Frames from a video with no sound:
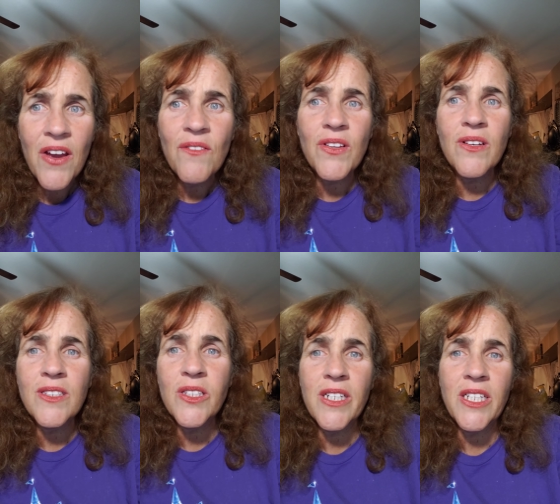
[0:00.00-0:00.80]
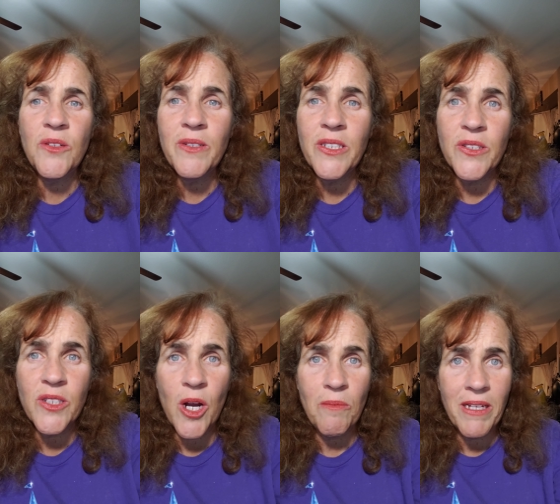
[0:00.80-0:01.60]
for those looking to reduce
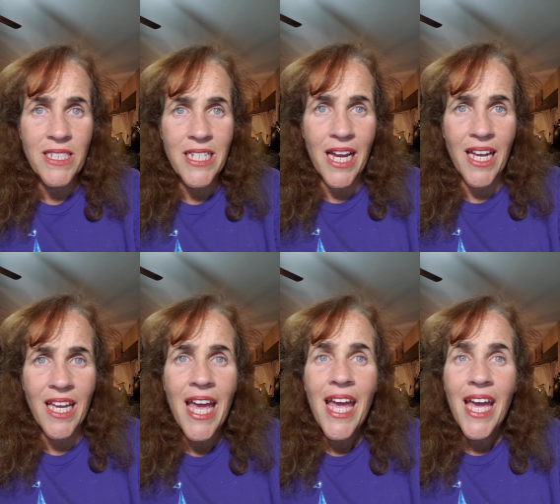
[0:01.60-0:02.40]
carb intake.